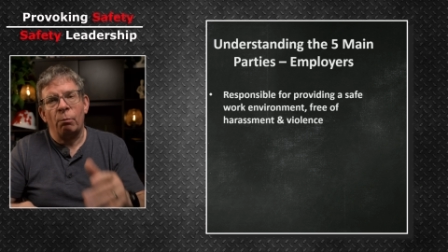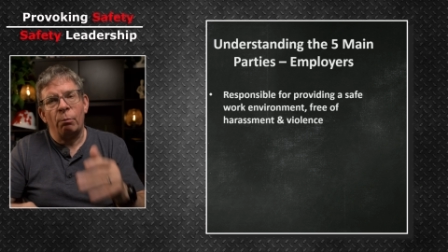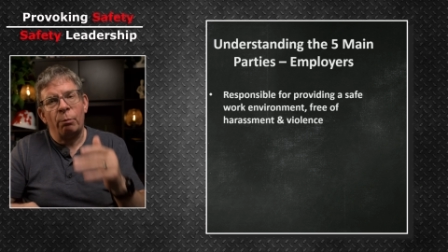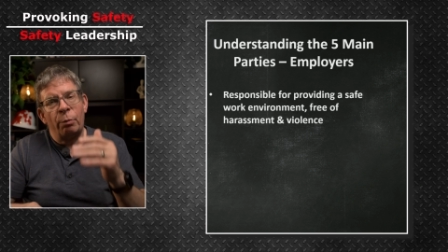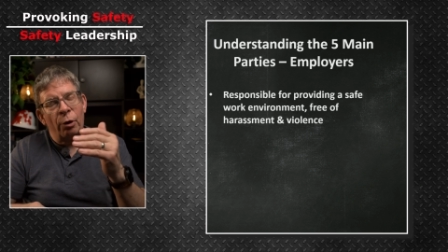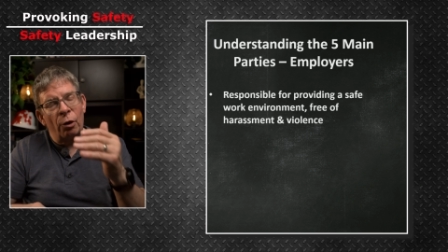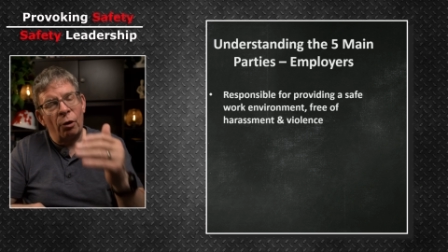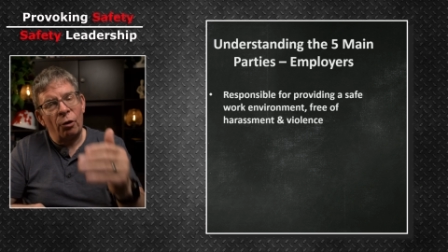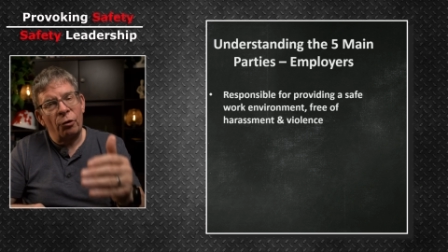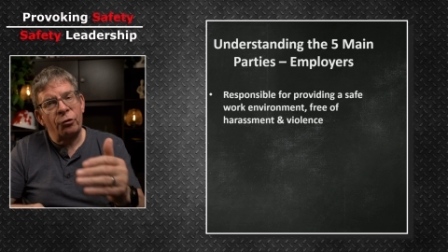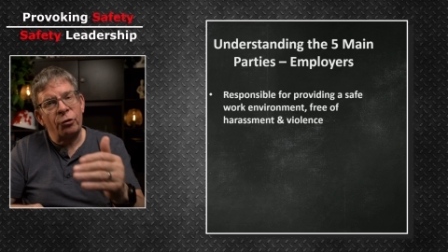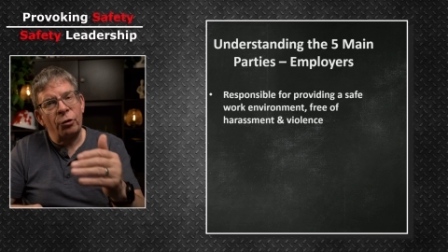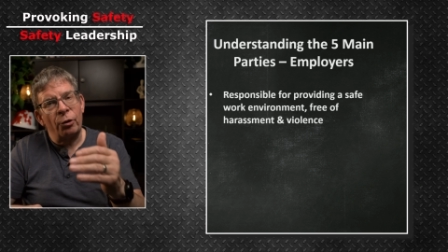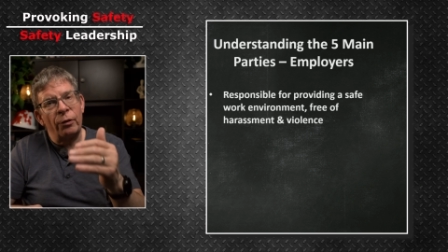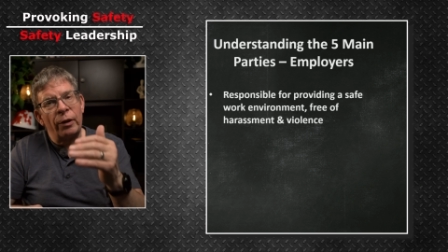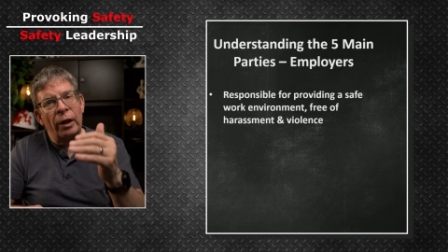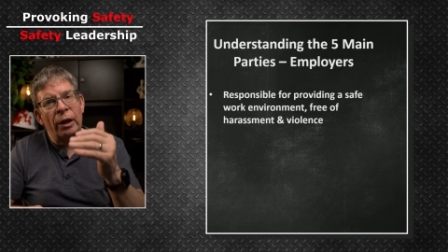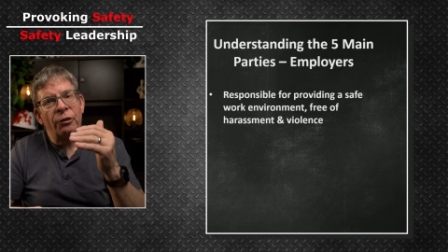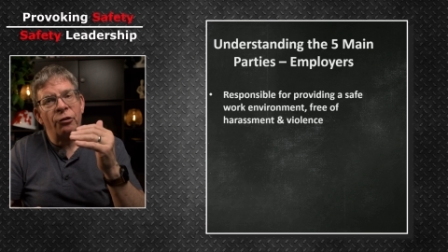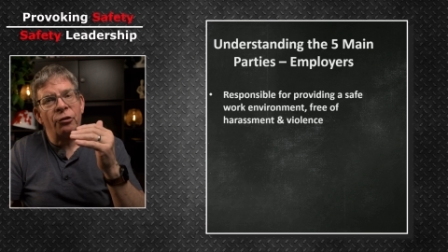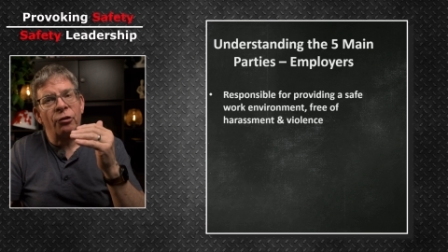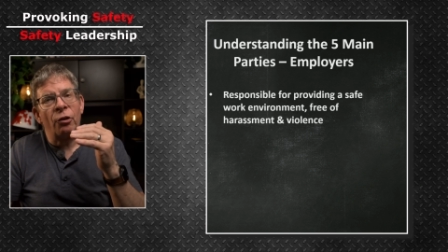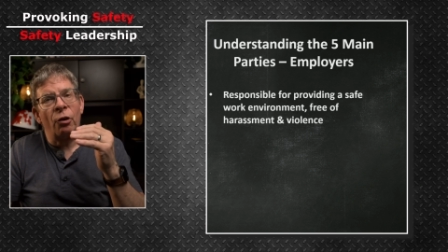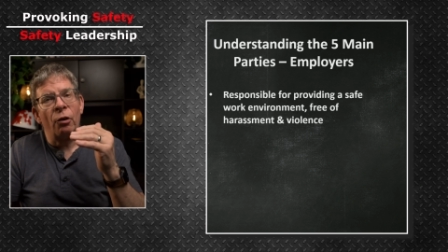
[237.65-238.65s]
but also
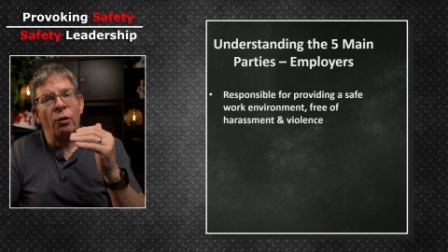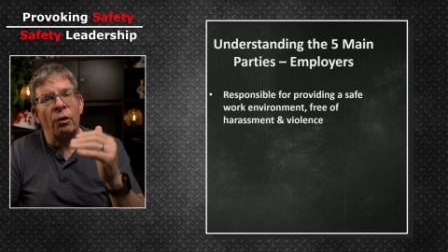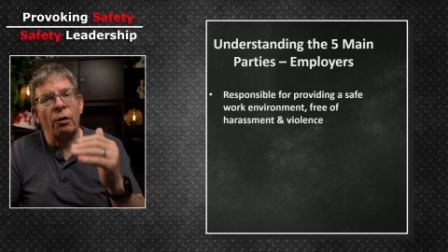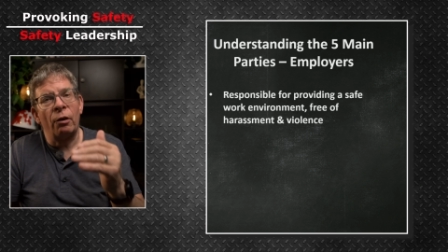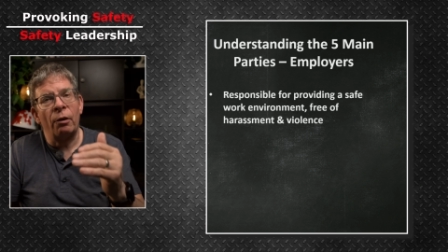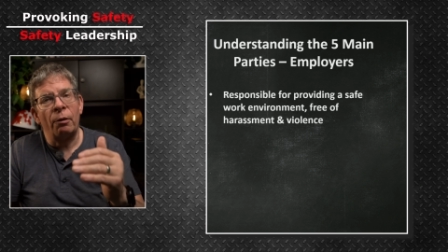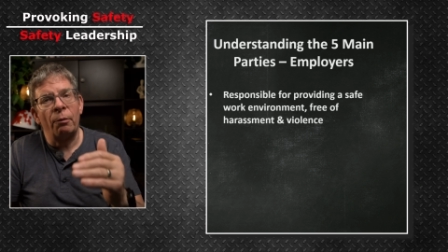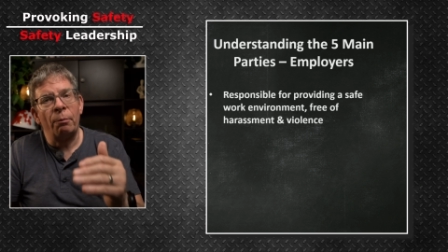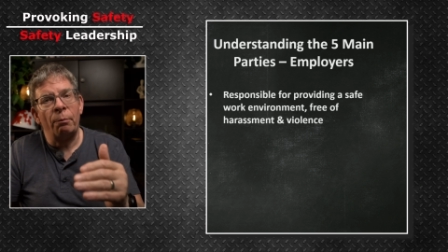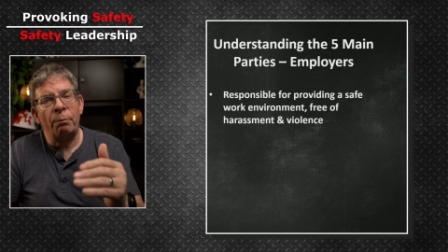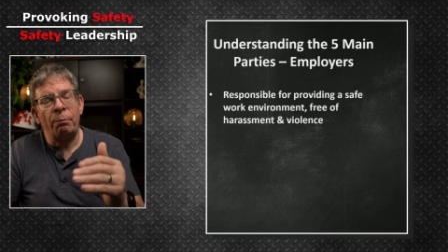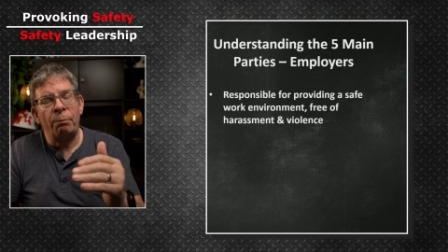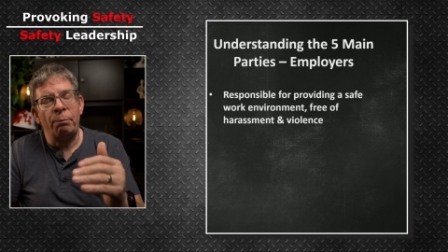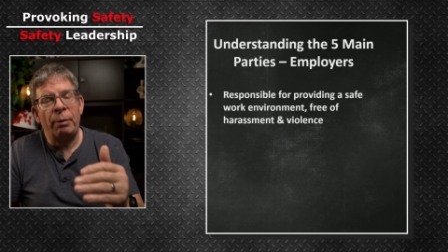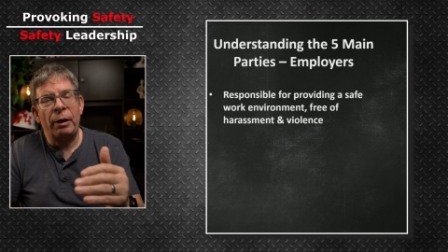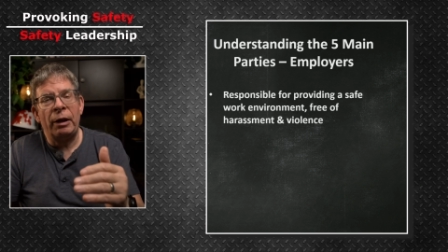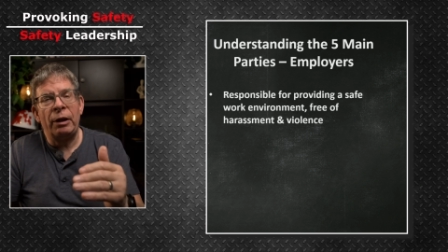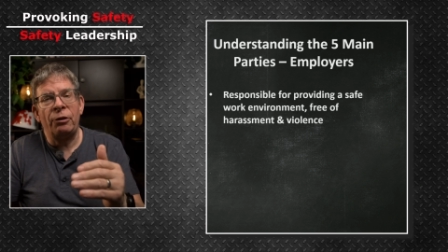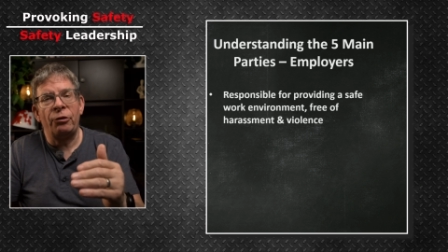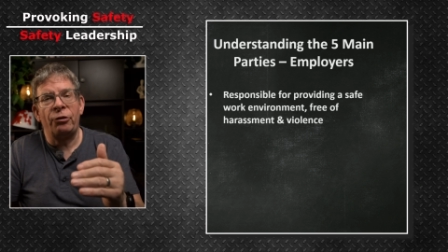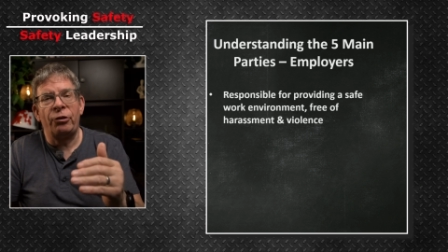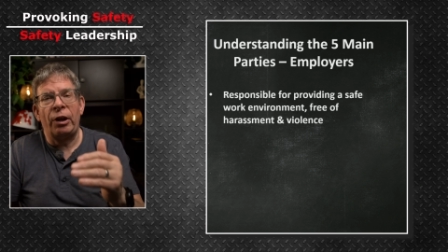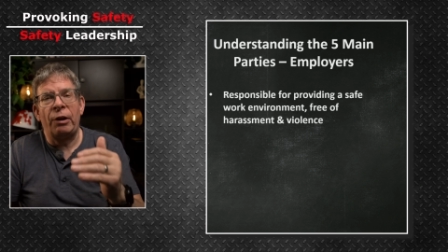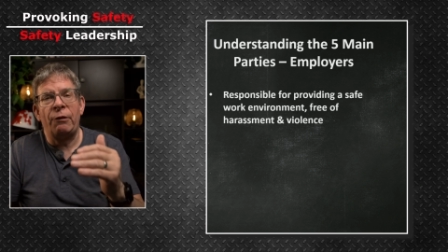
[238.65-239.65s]

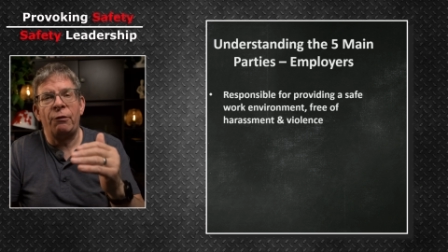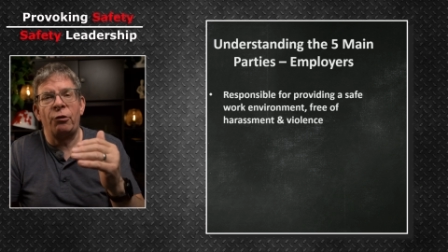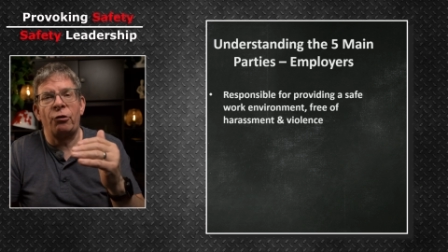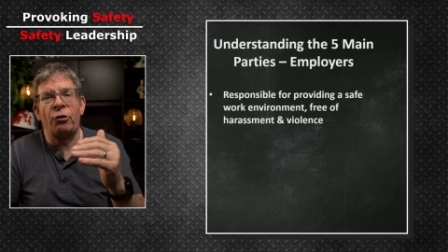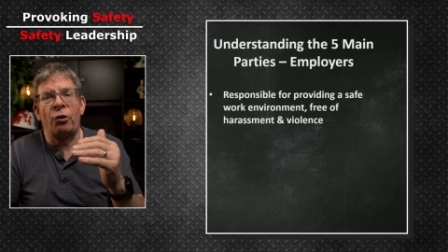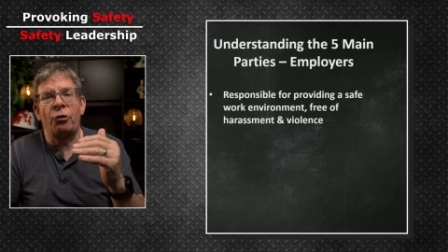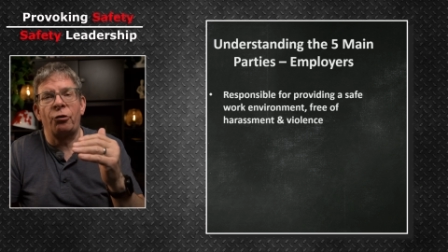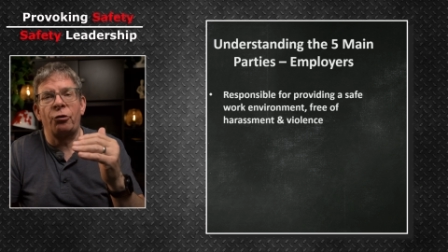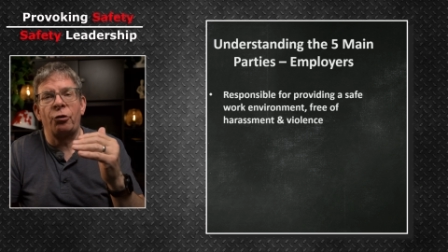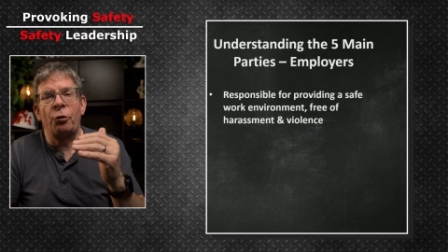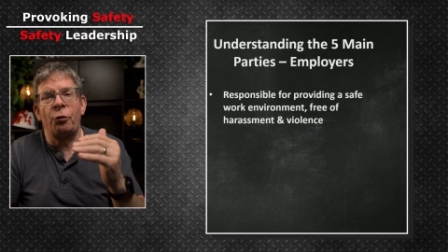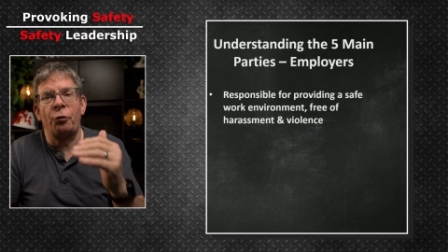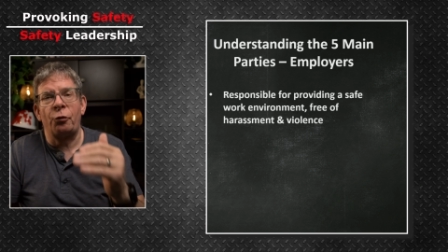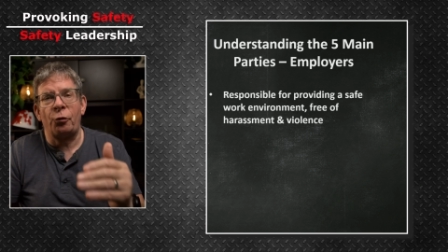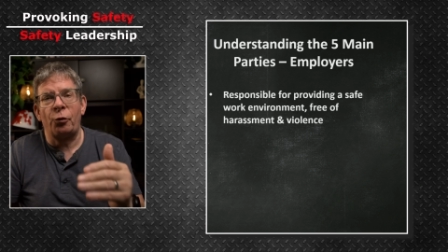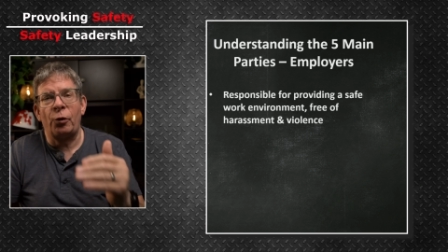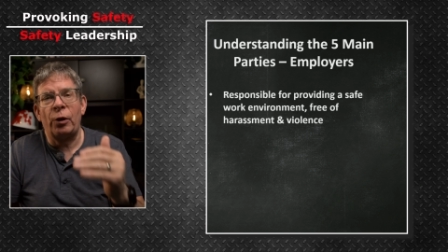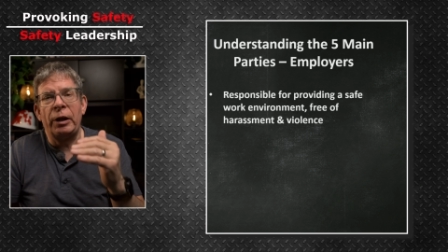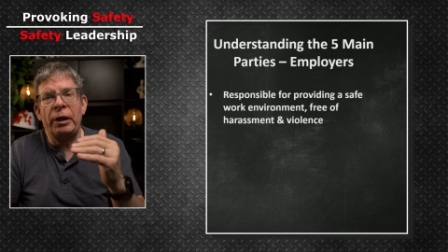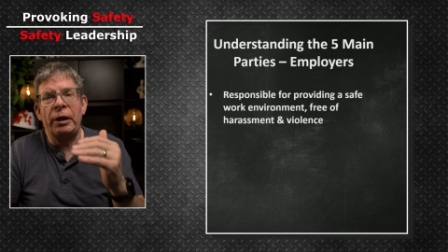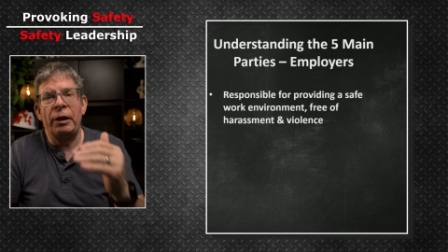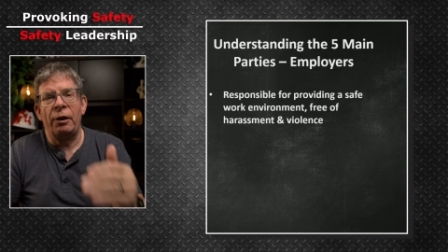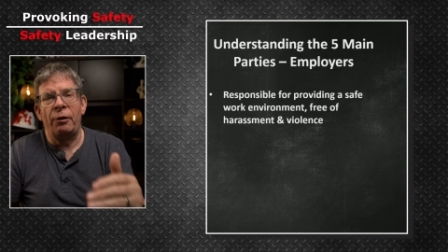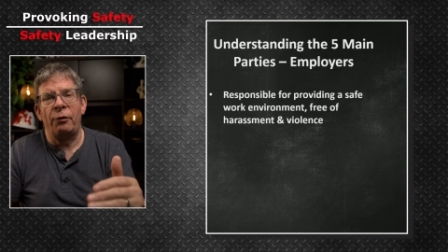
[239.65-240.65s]
being safe is also
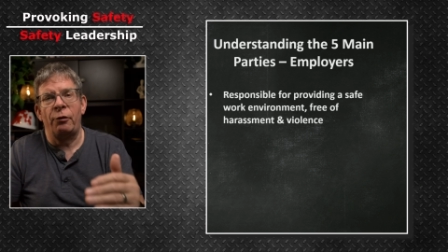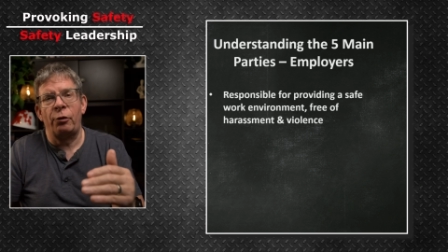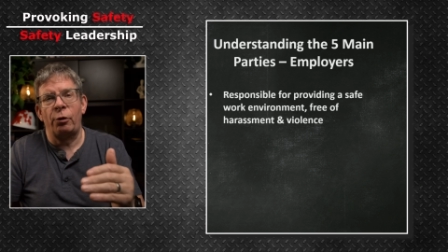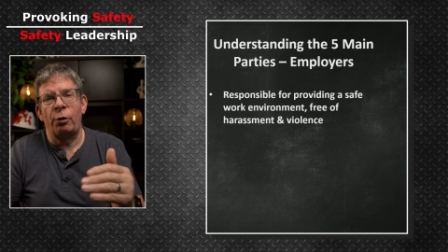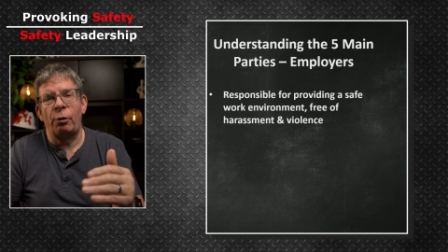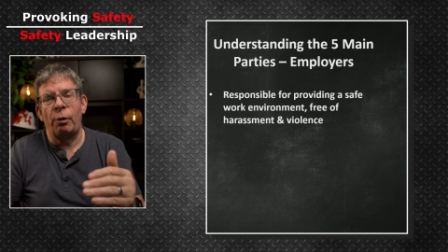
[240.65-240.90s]
free of